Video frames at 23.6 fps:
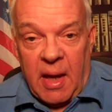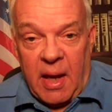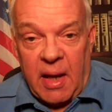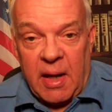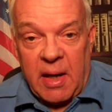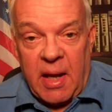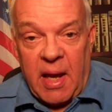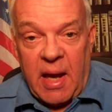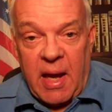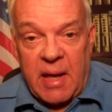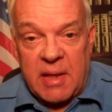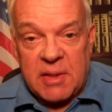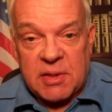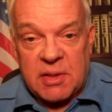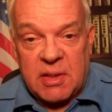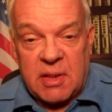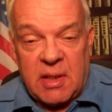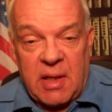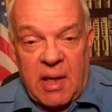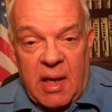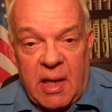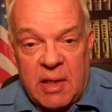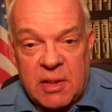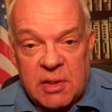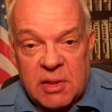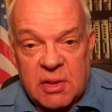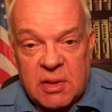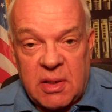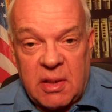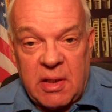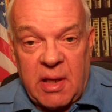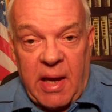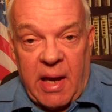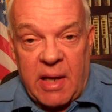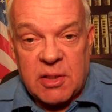and
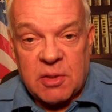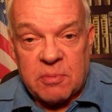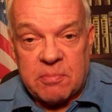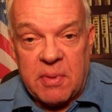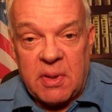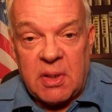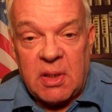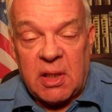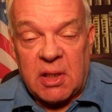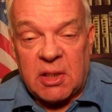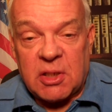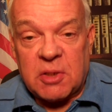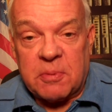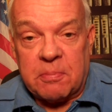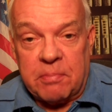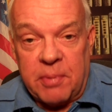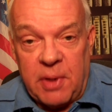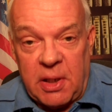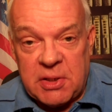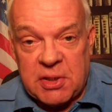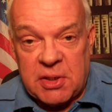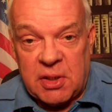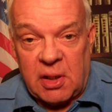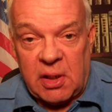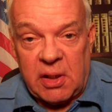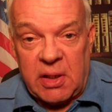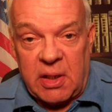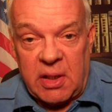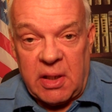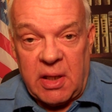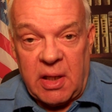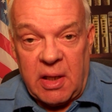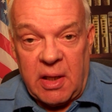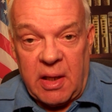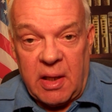has been
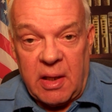explicitly